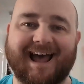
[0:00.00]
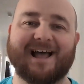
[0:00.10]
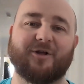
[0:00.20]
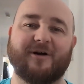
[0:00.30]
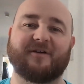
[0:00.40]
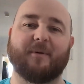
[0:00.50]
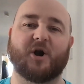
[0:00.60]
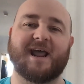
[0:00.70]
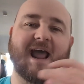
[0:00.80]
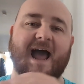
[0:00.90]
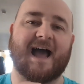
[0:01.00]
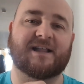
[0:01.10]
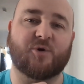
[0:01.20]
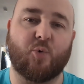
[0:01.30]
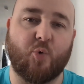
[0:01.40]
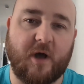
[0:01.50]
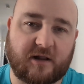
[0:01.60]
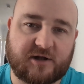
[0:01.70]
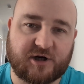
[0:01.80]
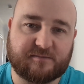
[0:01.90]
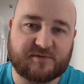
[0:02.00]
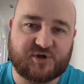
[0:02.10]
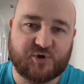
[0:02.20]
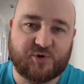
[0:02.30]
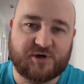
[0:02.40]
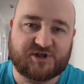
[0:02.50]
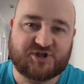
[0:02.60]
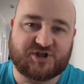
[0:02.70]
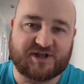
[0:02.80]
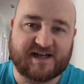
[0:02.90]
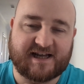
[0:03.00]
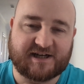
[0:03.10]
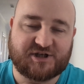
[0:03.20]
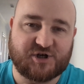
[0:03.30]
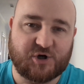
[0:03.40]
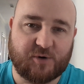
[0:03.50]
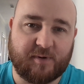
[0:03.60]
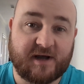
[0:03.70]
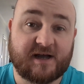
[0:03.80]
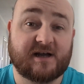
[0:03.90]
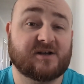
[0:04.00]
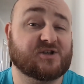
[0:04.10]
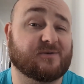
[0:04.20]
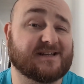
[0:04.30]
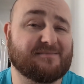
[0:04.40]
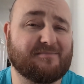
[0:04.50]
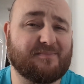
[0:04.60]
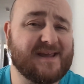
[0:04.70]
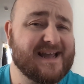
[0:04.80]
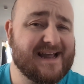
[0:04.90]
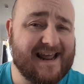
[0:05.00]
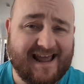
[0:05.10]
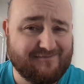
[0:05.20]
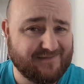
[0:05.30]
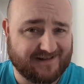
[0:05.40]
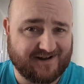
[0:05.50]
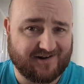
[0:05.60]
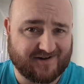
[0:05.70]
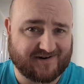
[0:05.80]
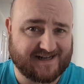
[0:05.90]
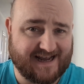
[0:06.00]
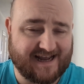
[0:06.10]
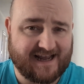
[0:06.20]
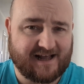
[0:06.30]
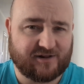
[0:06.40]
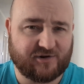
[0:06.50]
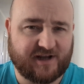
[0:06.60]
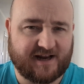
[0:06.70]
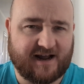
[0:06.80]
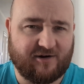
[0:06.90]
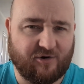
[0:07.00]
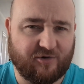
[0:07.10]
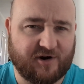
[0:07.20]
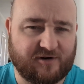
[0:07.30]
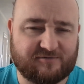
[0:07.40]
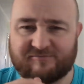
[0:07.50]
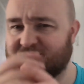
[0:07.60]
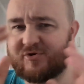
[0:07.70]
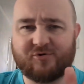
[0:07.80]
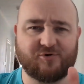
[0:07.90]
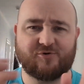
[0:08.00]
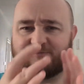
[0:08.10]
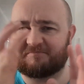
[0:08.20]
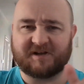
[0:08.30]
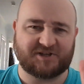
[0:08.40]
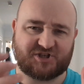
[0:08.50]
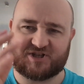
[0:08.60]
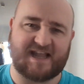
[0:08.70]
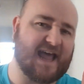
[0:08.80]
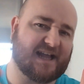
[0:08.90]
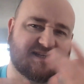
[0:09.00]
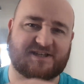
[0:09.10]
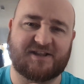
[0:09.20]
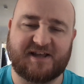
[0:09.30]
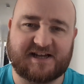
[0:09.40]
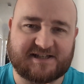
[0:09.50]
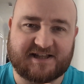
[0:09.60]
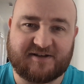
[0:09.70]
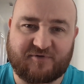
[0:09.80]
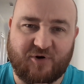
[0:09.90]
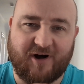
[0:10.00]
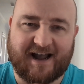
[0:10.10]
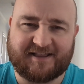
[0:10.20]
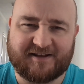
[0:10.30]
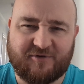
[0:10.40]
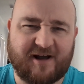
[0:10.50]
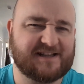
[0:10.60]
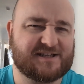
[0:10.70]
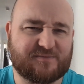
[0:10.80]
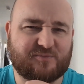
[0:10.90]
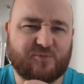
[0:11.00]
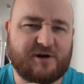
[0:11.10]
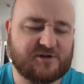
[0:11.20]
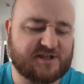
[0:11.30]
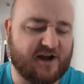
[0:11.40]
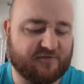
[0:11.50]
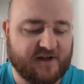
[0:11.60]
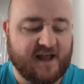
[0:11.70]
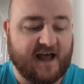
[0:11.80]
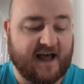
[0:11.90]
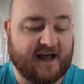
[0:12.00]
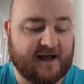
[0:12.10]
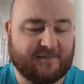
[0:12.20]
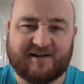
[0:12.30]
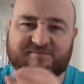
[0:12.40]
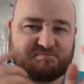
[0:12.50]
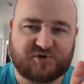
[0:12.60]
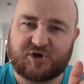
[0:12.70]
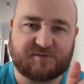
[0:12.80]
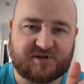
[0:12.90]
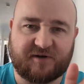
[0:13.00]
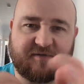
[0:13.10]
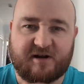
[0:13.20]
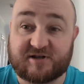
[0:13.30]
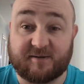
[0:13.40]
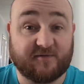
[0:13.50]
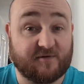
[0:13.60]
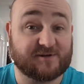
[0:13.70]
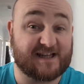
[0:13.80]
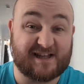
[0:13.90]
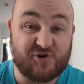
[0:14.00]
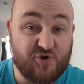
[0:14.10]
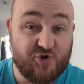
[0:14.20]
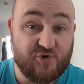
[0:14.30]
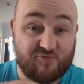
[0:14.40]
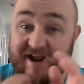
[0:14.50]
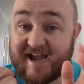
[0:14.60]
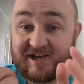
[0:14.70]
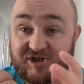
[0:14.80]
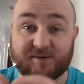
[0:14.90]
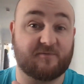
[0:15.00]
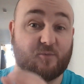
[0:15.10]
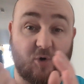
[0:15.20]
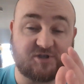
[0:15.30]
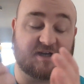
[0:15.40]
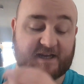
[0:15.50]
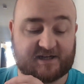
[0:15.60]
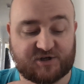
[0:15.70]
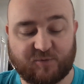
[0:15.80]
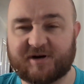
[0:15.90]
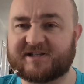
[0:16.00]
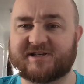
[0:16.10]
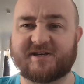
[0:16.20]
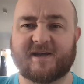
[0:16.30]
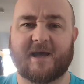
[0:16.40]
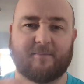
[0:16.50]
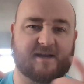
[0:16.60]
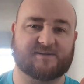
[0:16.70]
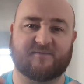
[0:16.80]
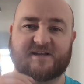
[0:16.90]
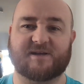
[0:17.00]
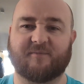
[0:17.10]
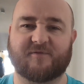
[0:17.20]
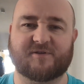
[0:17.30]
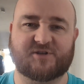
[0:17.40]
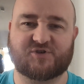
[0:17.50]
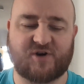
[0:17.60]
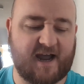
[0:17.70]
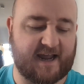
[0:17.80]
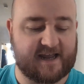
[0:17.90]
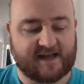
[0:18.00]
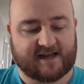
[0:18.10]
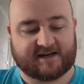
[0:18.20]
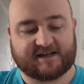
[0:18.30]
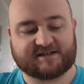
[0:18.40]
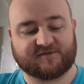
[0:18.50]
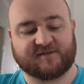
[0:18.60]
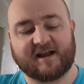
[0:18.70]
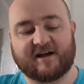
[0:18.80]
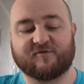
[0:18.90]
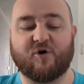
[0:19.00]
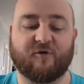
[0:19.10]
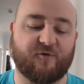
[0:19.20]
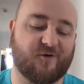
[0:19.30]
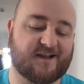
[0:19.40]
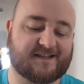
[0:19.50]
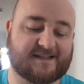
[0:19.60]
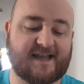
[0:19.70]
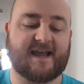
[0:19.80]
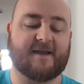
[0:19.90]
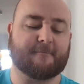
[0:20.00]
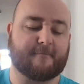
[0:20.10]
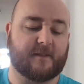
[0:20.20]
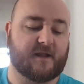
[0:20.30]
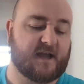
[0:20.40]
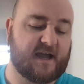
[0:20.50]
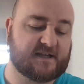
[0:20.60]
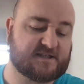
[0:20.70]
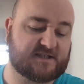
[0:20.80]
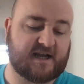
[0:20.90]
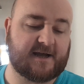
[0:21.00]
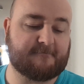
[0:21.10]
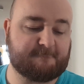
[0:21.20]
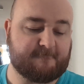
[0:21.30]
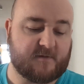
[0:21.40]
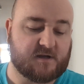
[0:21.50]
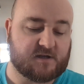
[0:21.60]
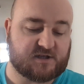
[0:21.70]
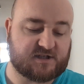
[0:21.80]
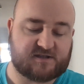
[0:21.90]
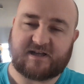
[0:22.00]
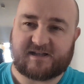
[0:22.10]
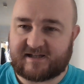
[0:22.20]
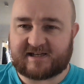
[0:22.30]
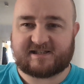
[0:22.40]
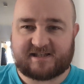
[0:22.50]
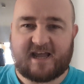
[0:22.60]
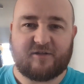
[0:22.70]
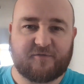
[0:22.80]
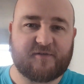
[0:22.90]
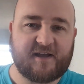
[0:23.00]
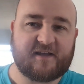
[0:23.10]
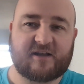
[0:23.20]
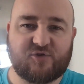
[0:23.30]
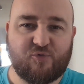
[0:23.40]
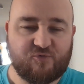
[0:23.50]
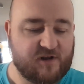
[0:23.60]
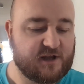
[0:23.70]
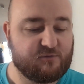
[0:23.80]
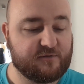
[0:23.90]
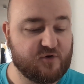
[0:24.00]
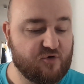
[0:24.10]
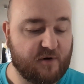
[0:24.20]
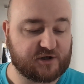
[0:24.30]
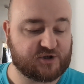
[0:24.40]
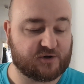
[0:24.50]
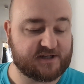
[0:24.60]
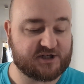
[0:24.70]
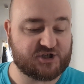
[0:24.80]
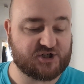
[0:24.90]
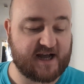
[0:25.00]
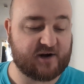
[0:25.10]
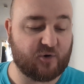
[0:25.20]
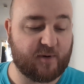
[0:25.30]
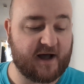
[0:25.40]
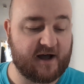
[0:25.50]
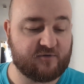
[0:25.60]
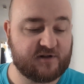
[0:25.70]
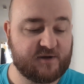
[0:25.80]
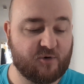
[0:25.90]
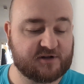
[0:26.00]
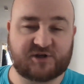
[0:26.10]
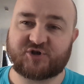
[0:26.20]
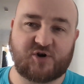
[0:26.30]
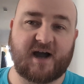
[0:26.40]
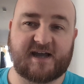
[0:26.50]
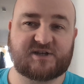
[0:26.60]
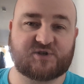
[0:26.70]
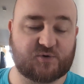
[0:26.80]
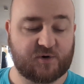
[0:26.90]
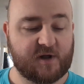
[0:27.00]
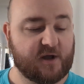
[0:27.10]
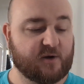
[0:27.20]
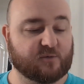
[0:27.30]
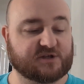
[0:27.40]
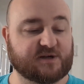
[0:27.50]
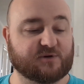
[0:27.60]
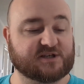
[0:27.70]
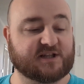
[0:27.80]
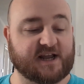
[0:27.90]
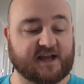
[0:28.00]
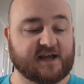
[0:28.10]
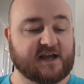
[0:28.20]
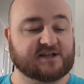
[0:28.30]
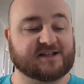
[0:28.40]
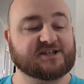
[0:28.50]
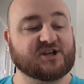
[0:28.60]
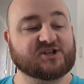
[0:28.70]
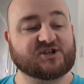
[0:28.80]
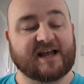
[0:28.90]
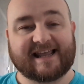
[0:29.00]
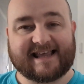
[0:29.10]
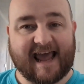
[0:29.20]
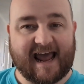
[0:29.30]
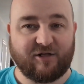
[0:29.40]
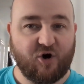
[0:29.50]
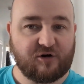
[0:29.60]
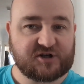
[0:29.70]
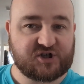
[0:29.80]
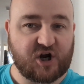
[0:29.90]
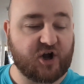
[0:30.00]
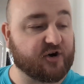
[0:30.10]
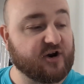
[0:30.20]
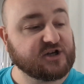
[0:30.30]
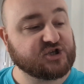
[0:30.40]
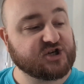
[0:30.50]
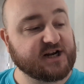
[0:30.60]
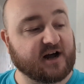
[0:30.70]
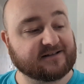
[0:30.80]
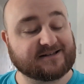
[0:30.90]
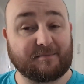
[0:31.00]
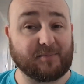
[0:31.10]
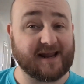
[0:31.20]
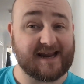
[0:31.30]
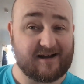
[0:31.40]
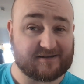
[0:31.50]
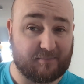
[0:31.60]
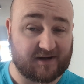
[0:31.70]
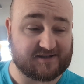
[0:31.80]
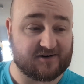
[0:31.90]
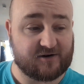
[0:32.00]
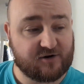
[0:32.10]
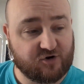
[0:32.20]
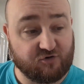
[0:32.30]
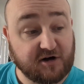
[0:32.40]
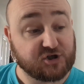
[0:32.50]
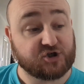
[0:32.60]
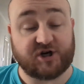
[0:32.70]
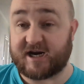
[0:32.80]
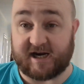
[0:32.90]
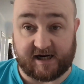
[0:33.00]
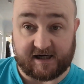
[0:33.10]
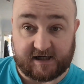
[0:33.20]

Hello everybody and welcome to Snack Tube. So I was in B&M the other day looking at all their new snacks and things that they've got in. They've got in some weird stuff. And I saw some stuff there. Some of it was in the new range, some of it wasn't. And I just wanted to pick some things up for you to try. Now, this thing I've got for you today, it's a style of thing that I don't really review much on this channel, but I really wanted to try it. So we'll see what it's like. So this is Kellogg's Crunchy Nut Peanut Butter Crunchy.